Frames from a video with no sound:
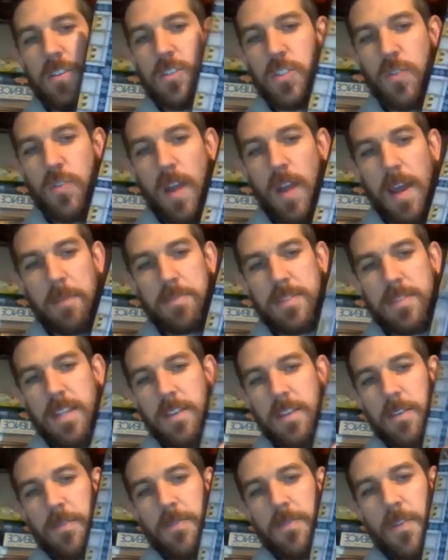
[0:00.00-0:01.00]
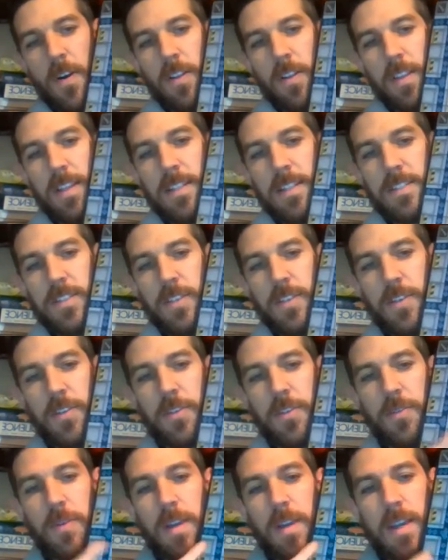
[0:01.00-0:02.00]
traps that you can fall
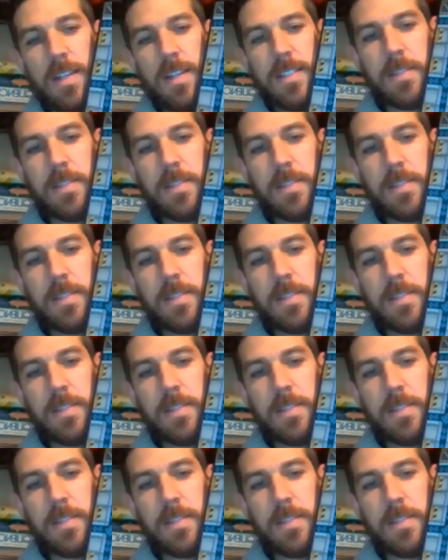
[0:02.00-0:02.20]
into.